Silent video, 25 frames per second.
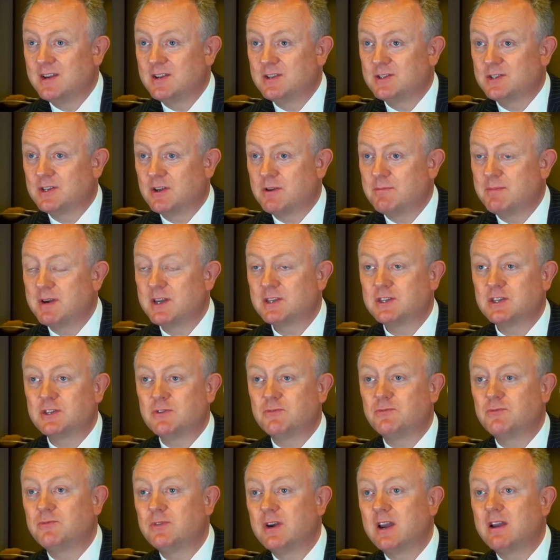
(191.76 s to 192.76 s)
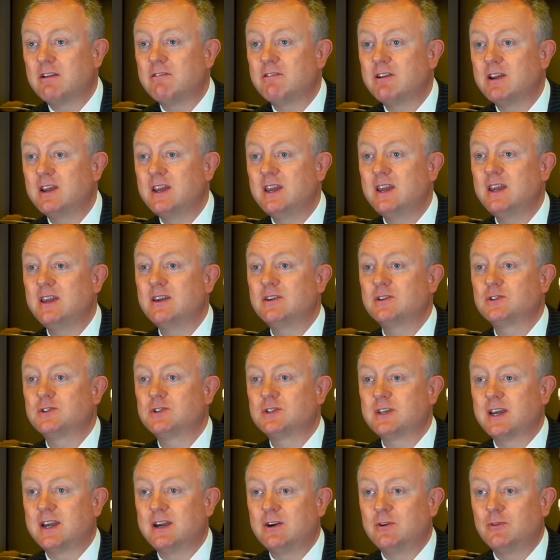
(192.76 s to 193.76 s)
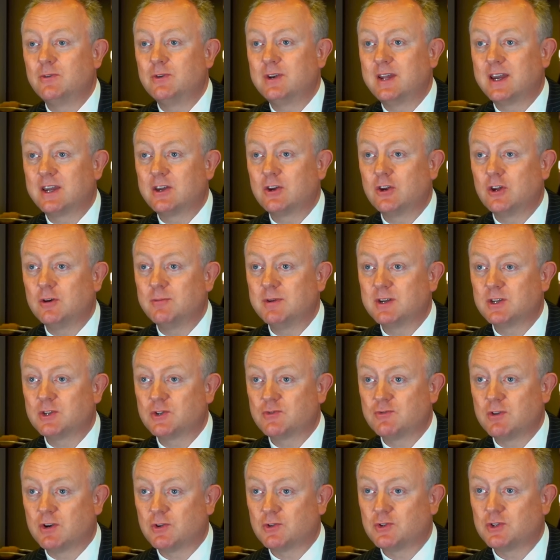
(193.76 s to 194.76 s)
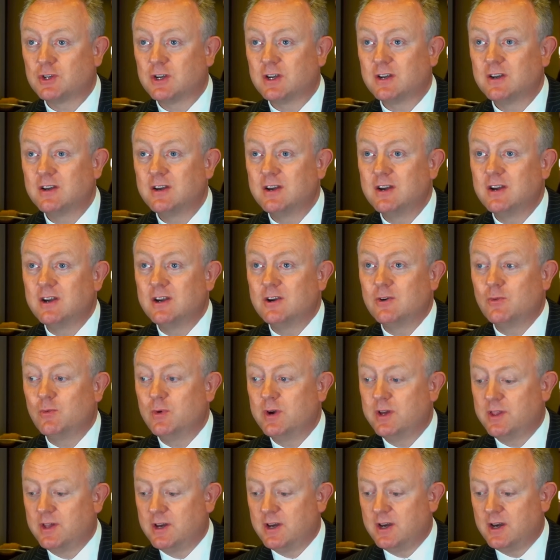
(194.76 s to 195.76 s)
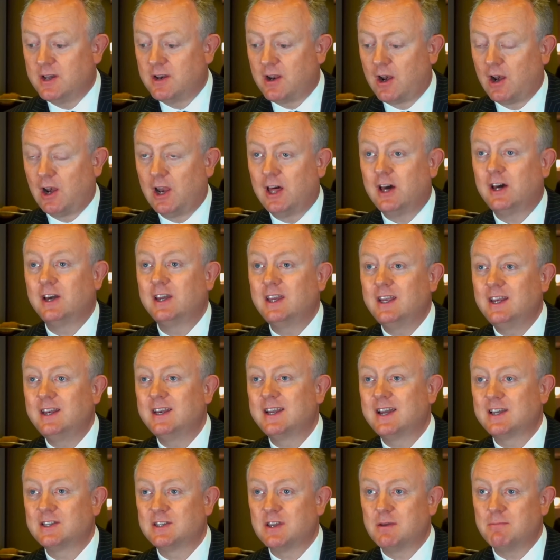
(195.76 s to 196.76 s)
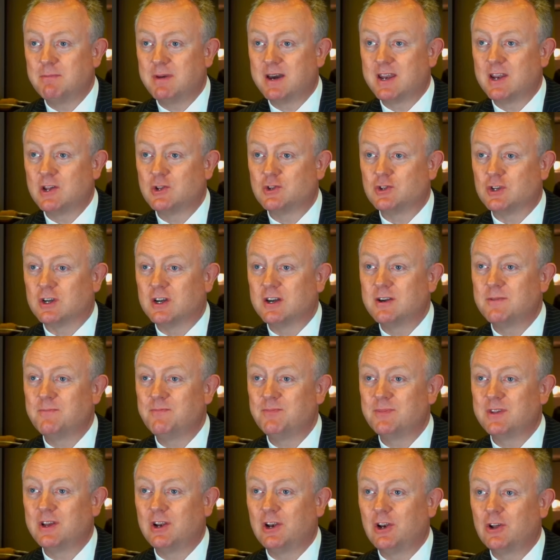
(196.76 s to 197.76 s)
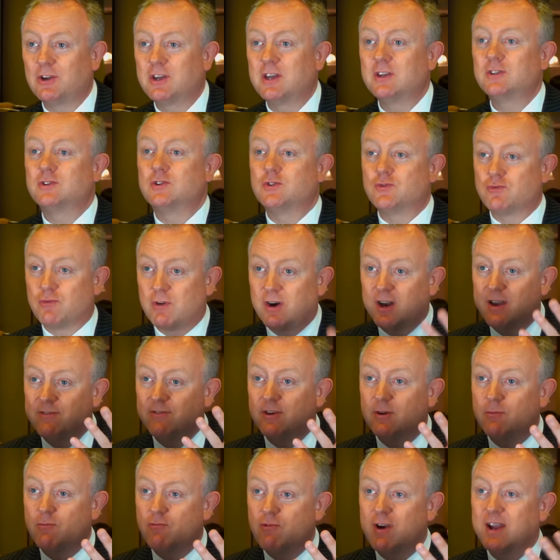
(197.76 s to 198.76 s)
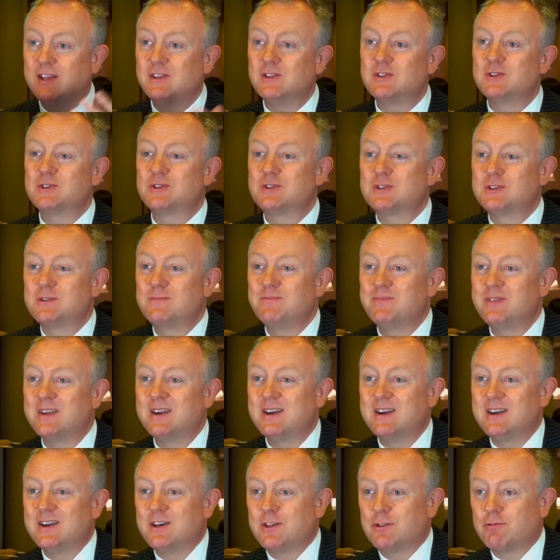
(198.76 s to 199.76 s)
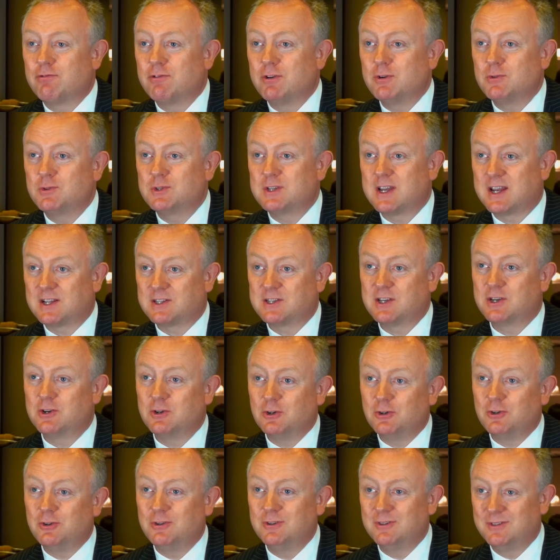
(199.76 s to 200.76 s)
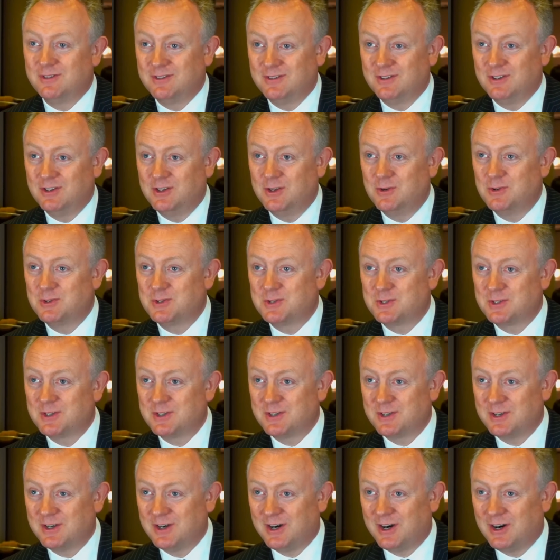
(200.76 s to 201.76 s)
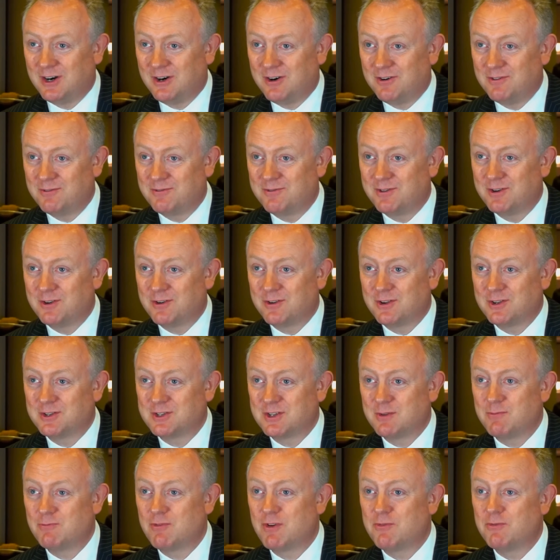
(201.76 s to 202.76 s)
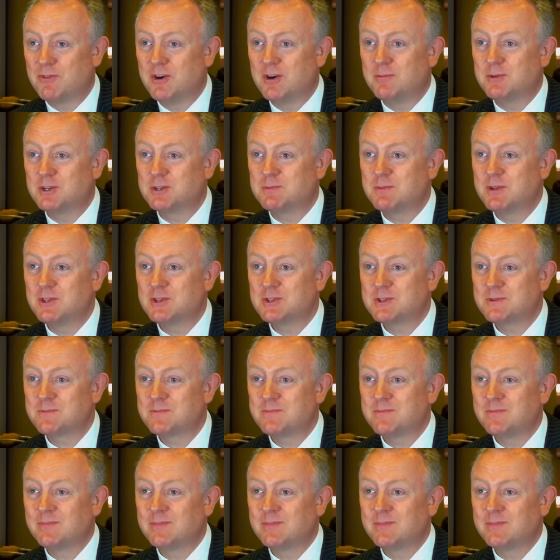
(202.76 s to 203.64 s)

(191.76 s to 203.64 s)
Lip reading: So it makes it a very sound economic structure with an aligned asset manager looking to drive up rents through tactical use of some refurbishment